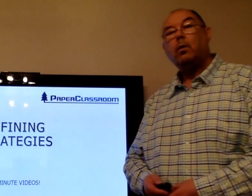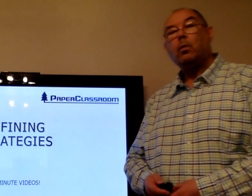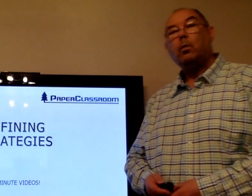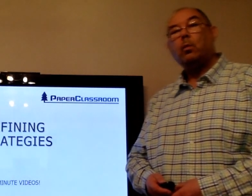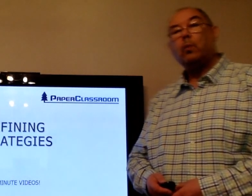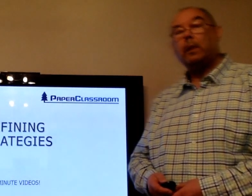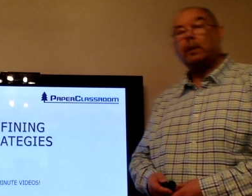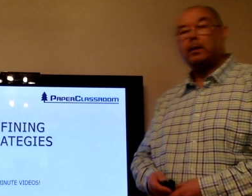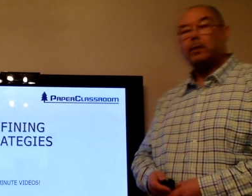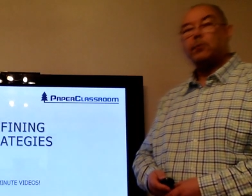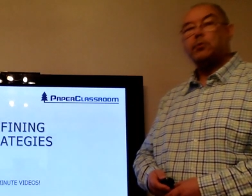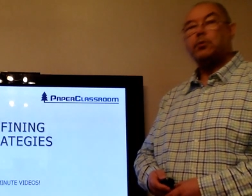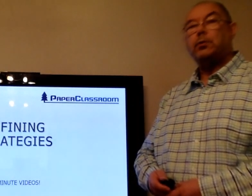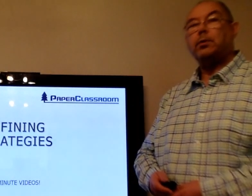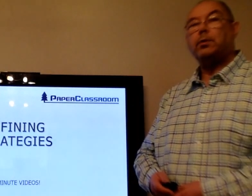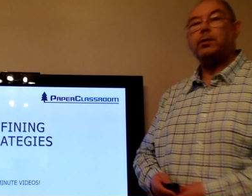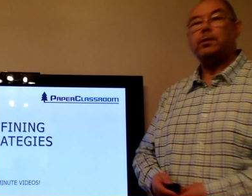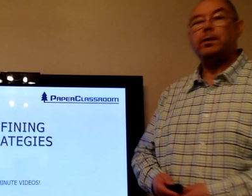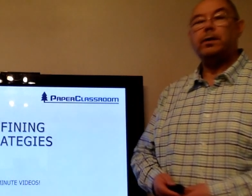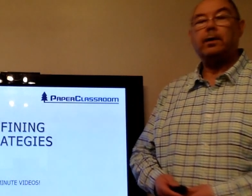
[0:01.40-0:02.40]
Welcome to
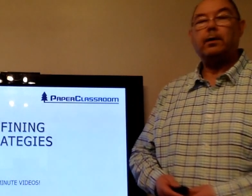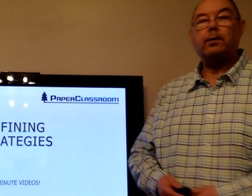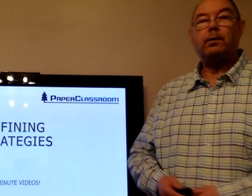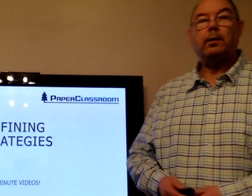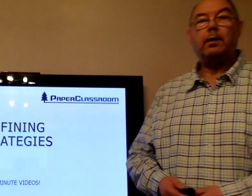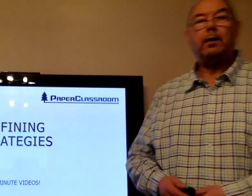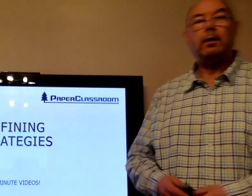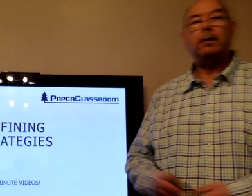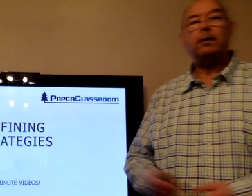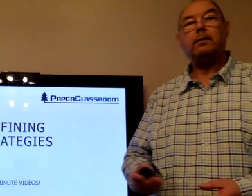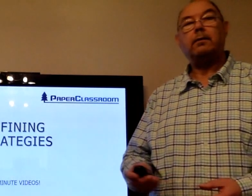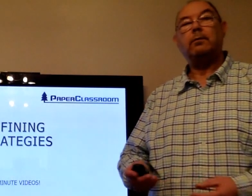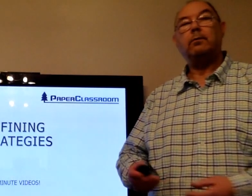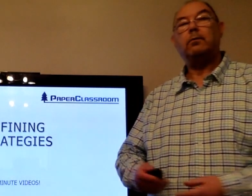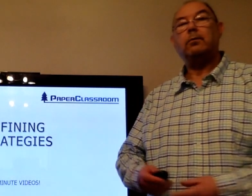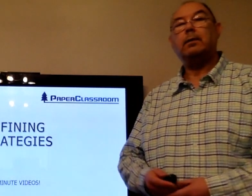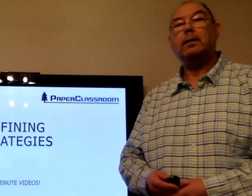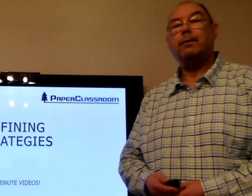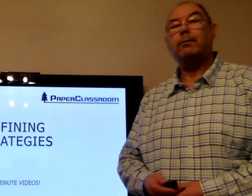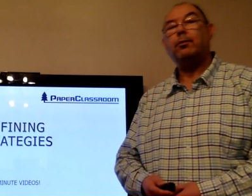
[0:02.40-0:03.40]
another
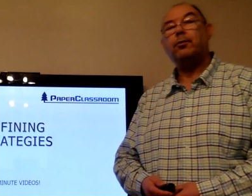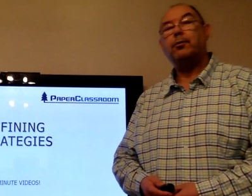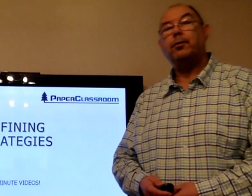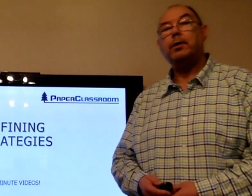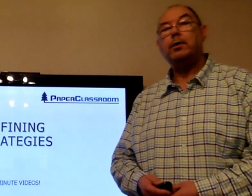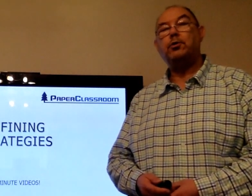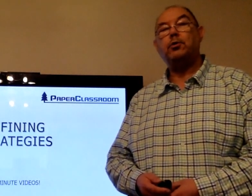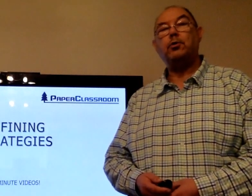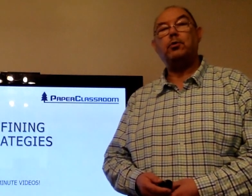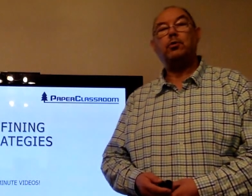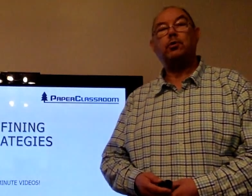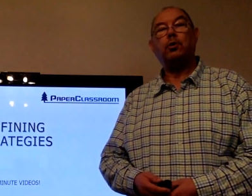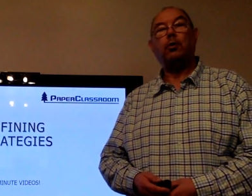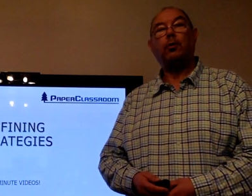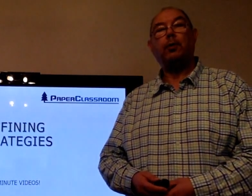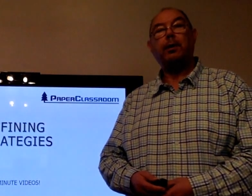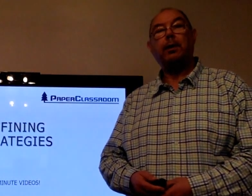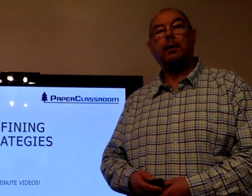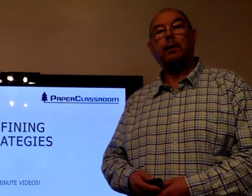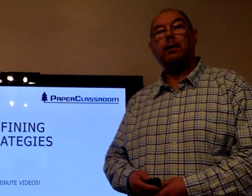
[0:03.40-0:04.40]
Level 3
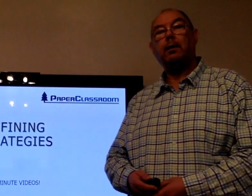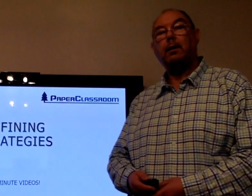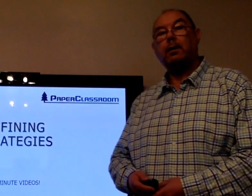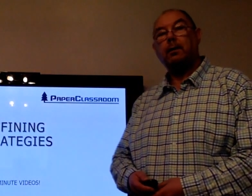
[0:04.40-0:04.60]
tutorial.